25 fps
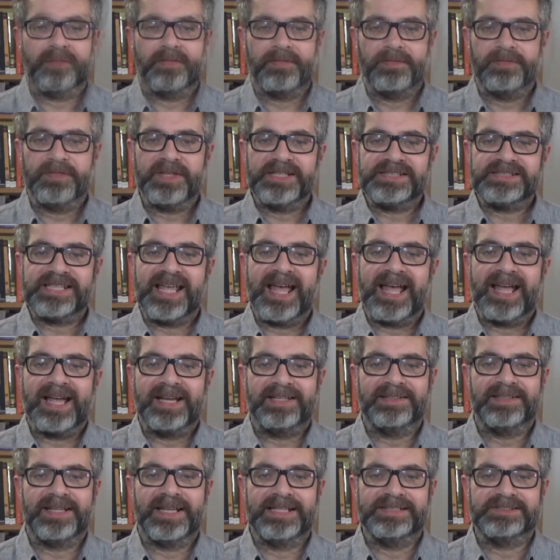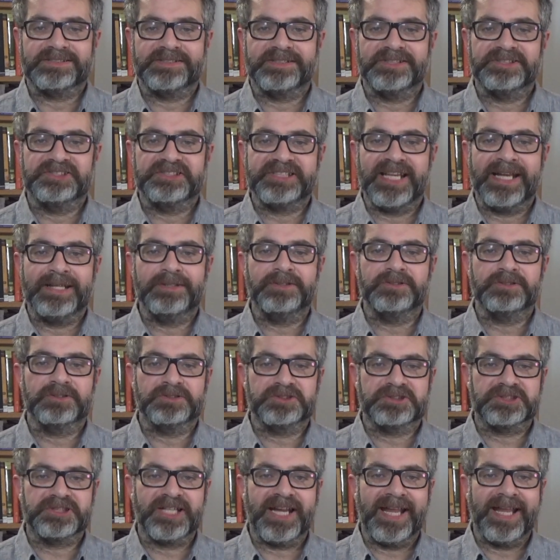This highlights the
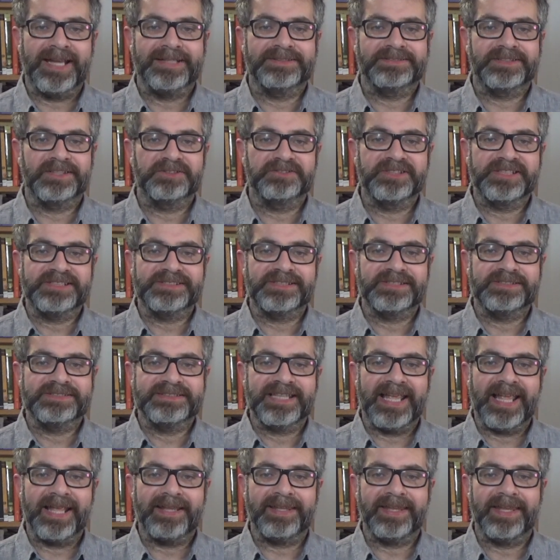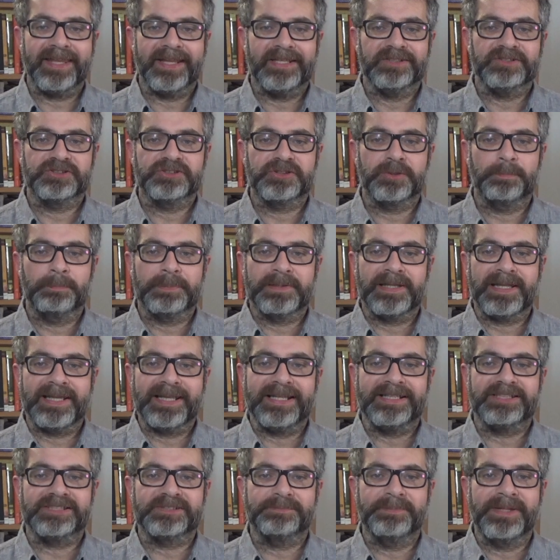general trend in recent decades to
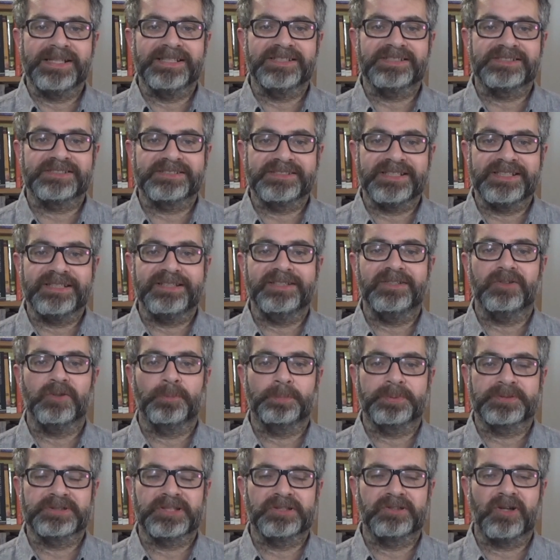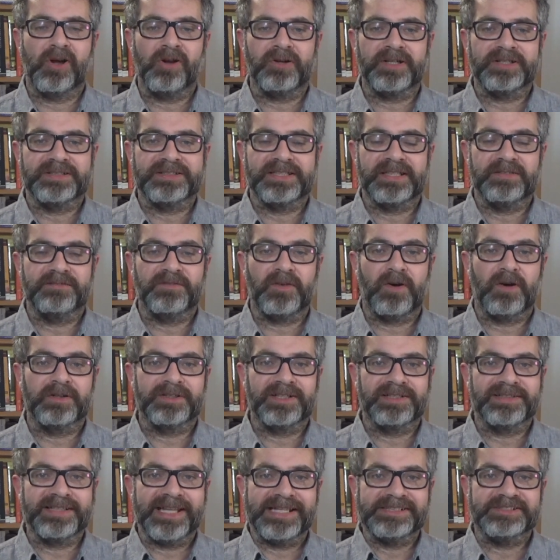place ministerial prerogative
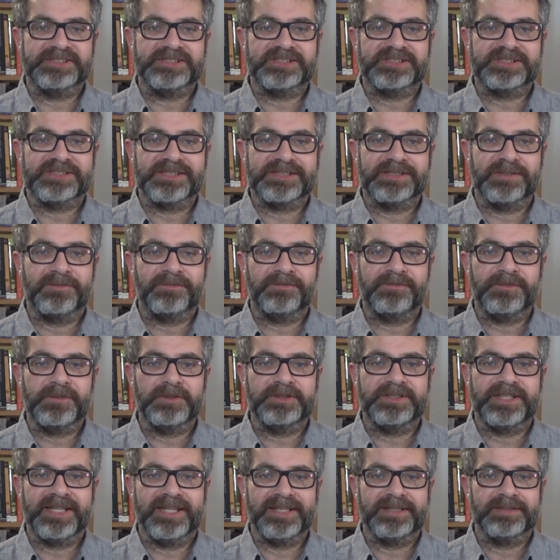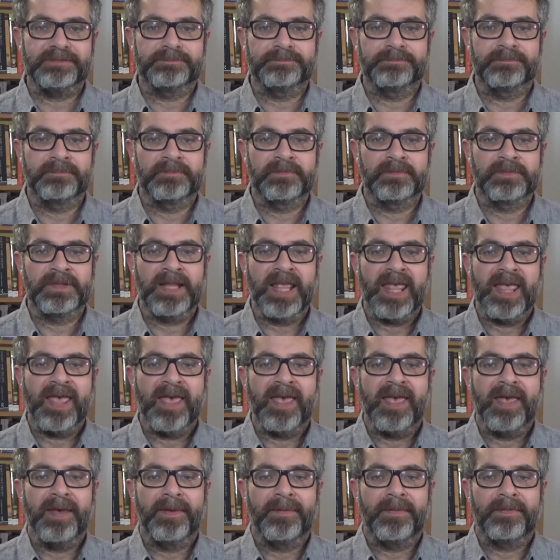on a legislative footing.
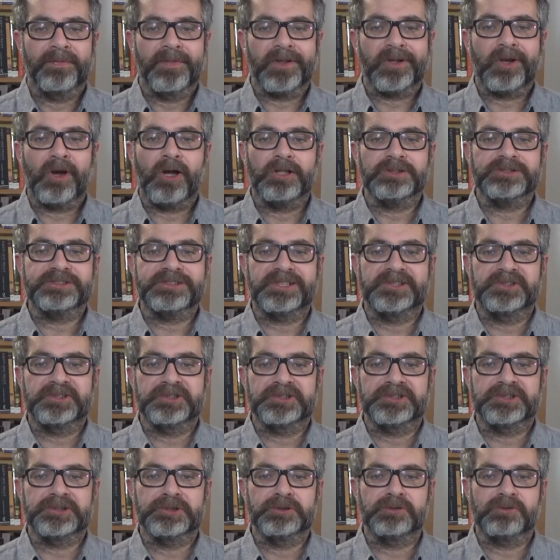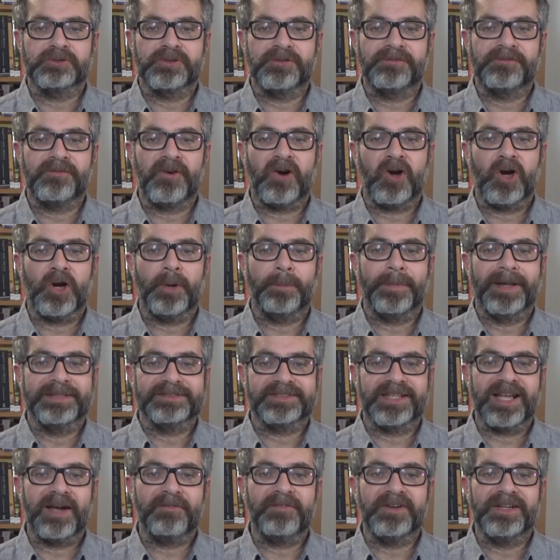The Constitutional Reform
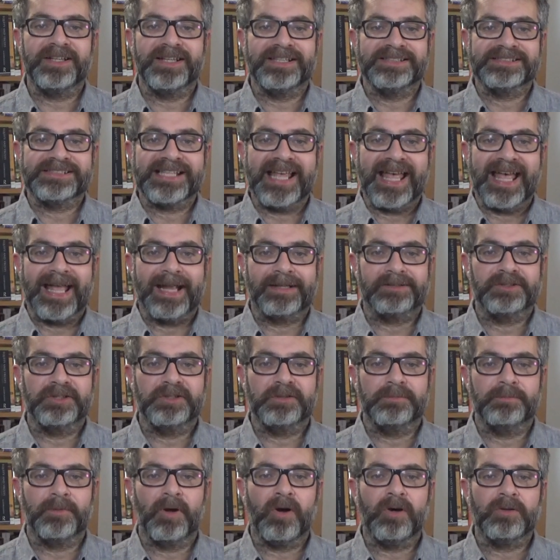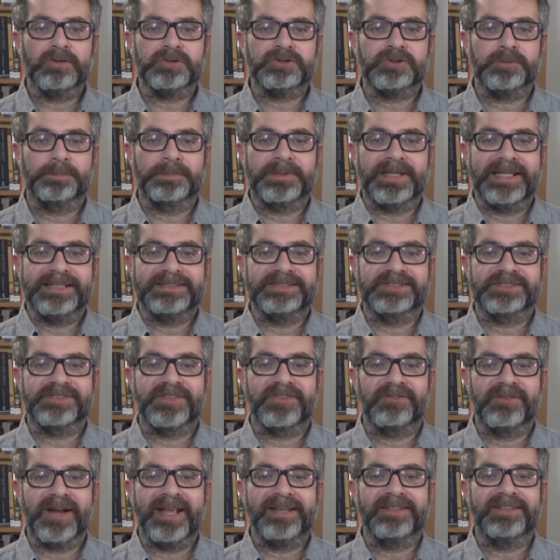and Governance Act also places
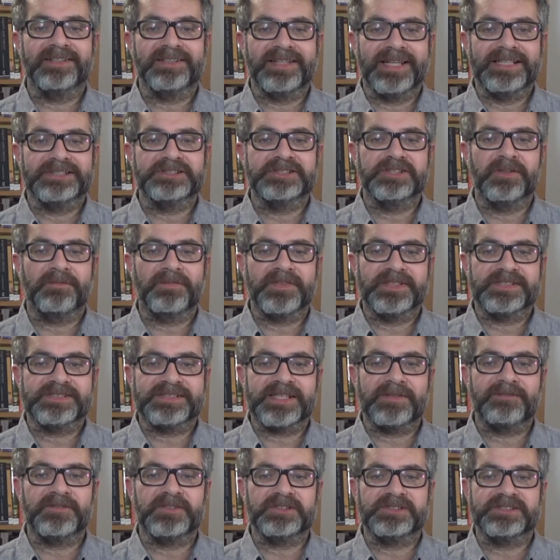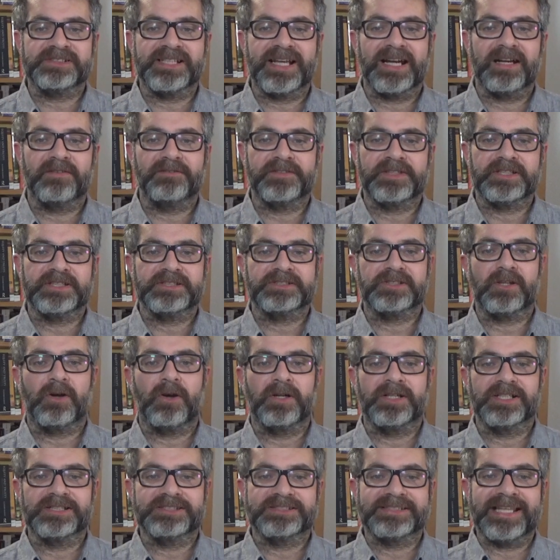the regulation of the civil service
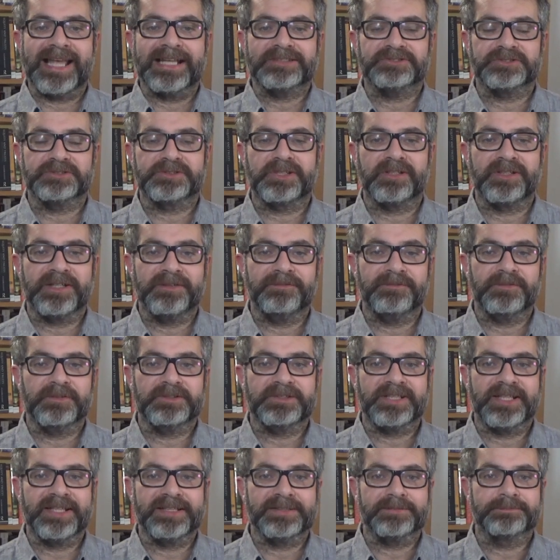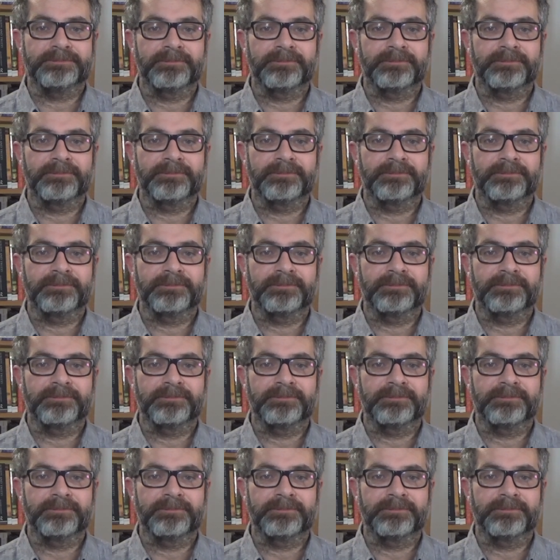on a statutory footing.